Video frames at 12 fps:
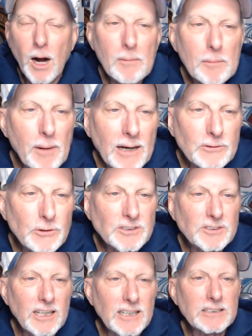Badri
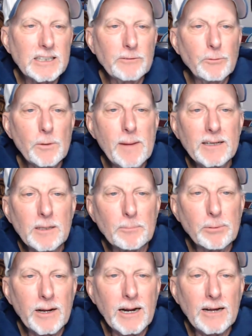says, if we made the
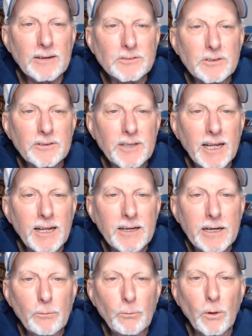playoffs, then
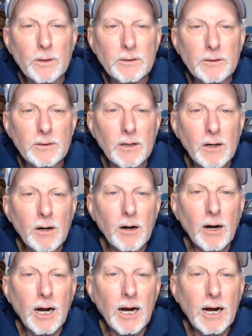he wouldn't
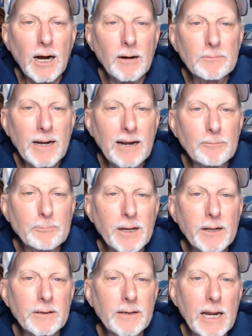have
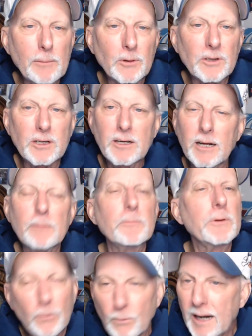been able to cut him.
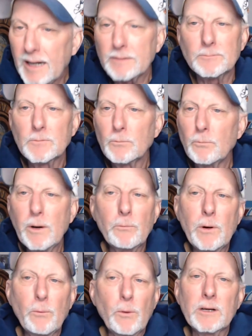You're right.
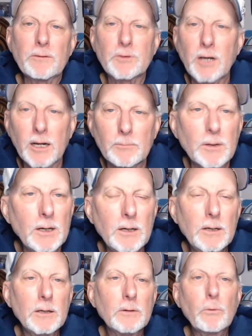We wouldn't have cut him.
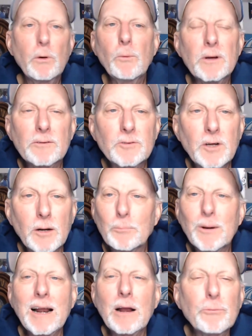We wouldn't have cut him.
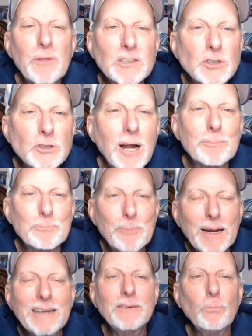But I don't think Sean
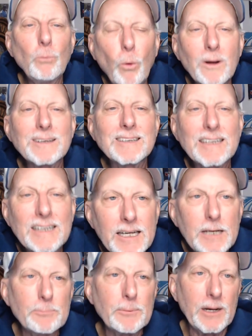Payton wanted to
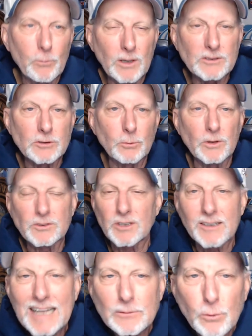keep a Russell Wilson.
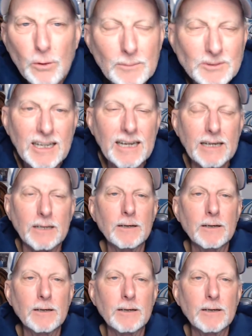That's what I'm saying.